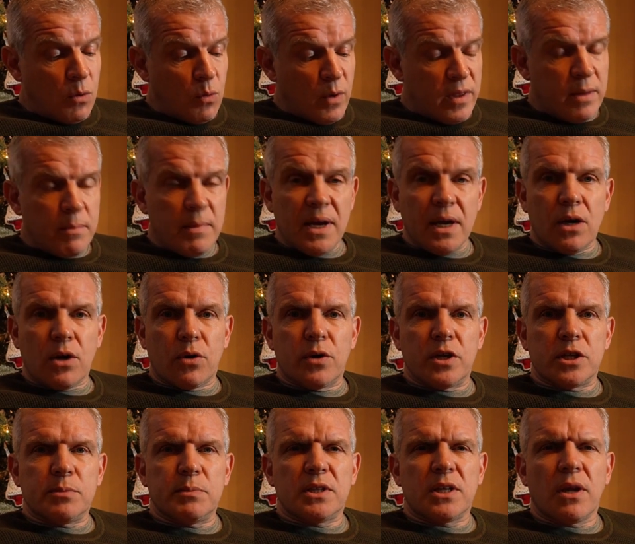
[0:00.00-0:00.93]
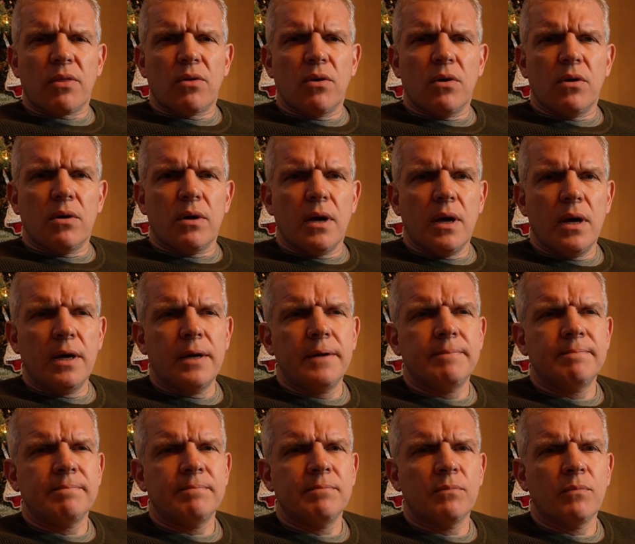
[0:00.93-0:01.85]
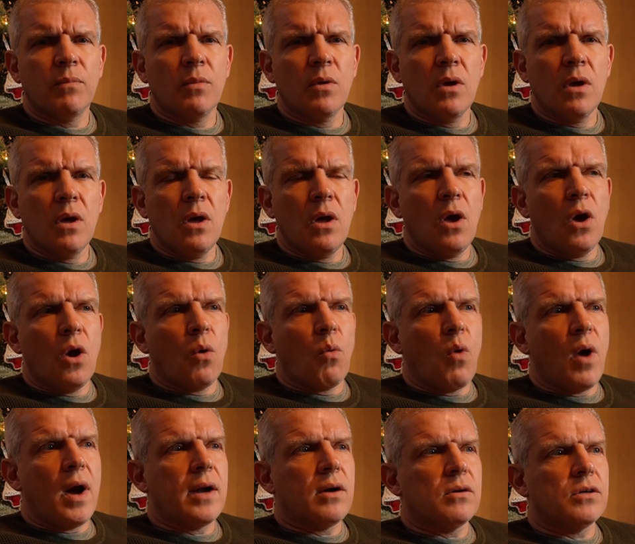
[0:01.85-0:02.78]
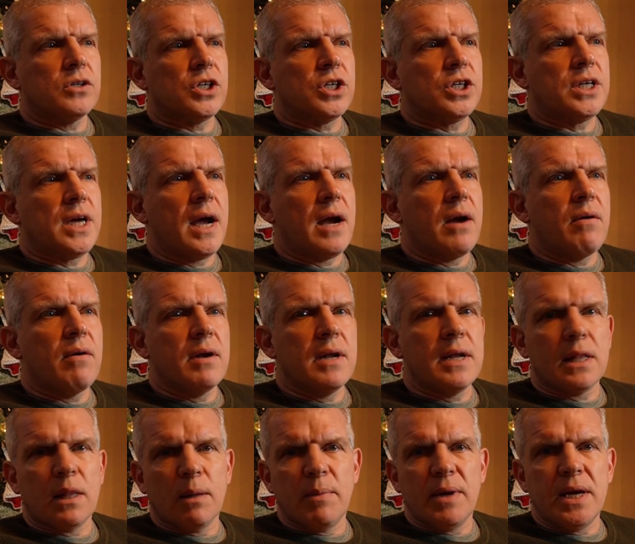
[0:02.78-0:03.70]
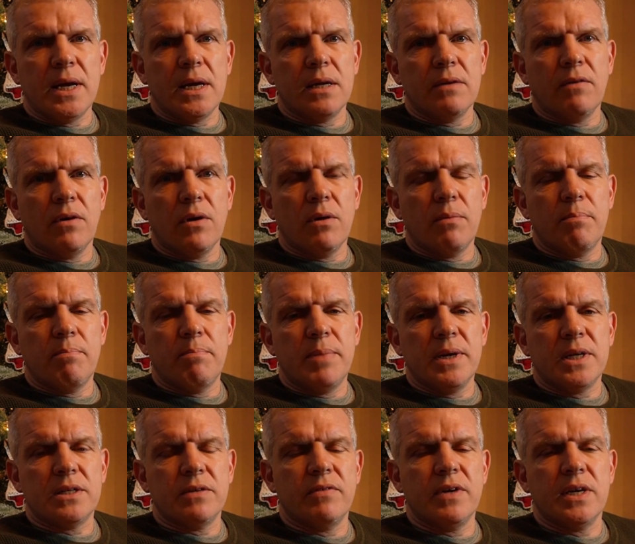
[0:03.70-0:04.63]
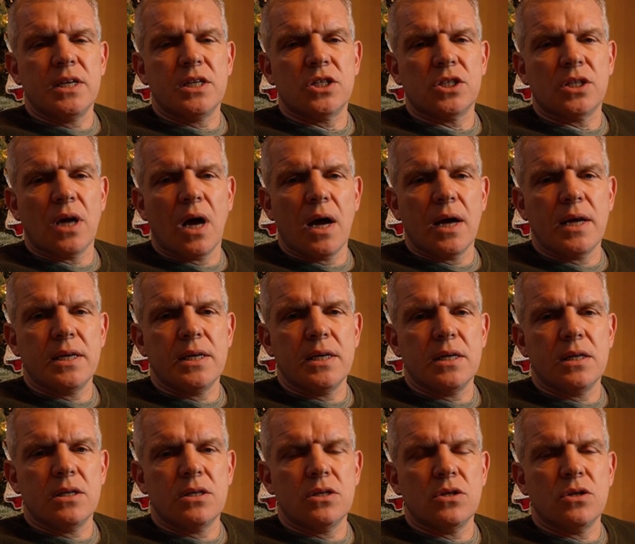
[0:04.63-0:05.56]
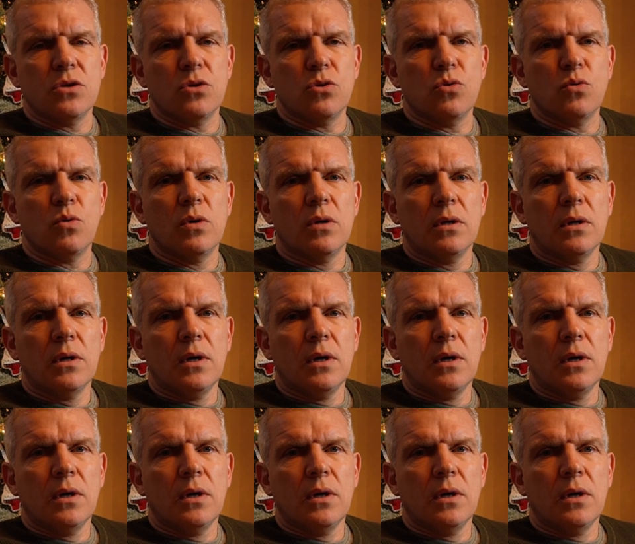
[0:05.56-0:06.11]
With it being Christmas, I thought, why not share a bit of insight into